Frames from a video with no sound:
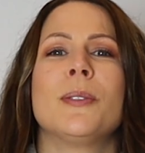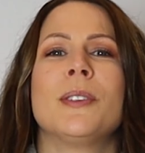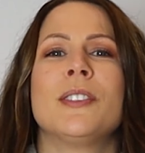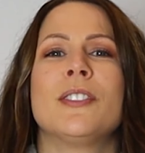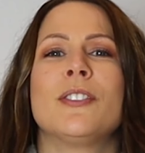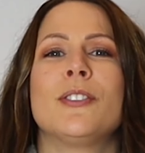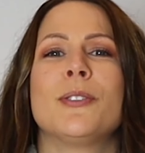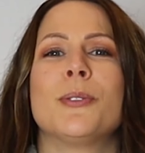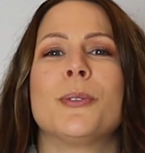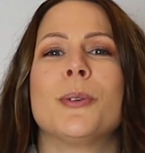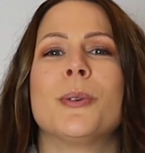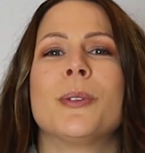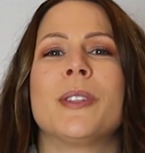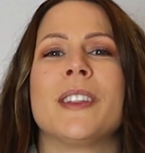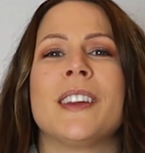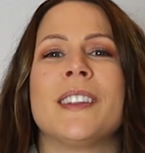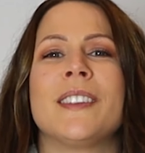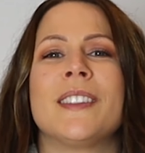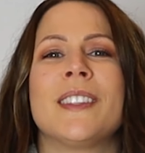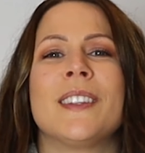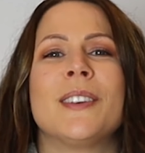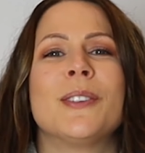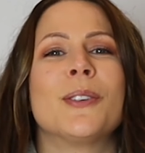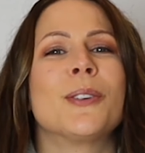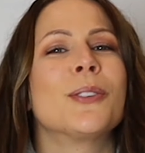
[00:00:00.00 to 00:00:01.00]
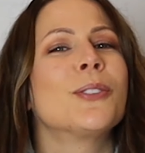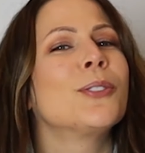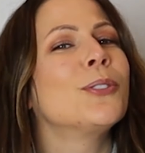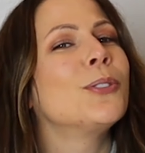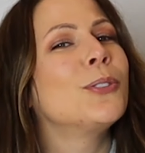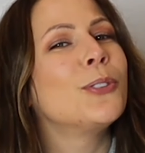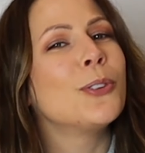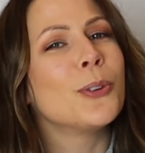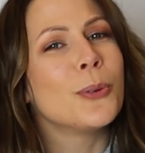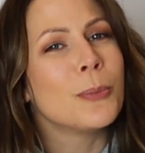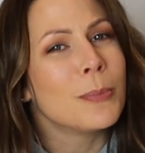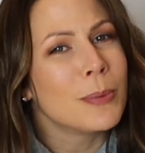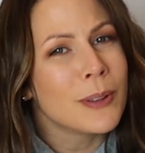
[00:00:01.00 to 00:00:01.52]
ensure that they're not
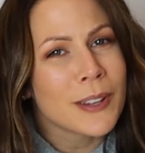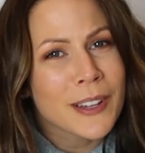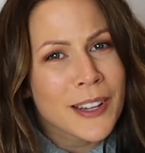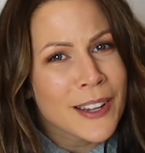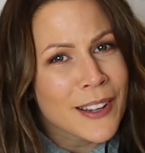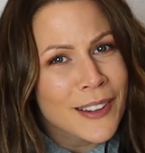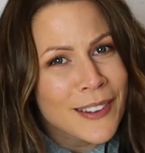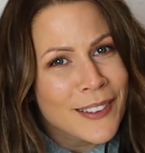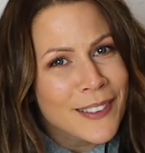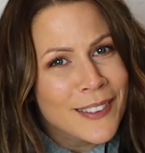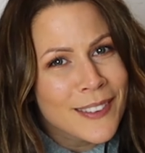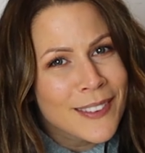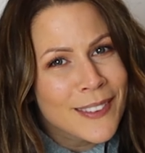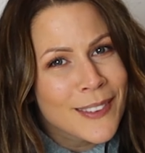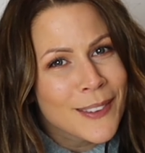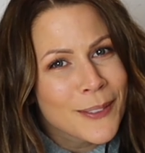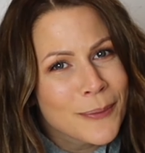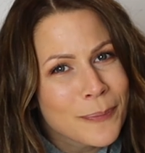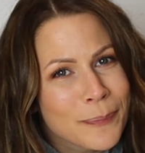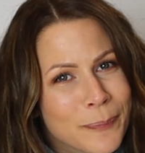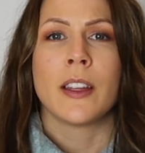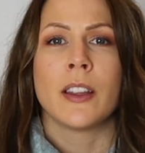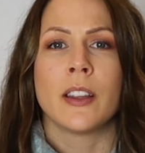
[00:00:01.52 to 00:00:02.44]
duplicates.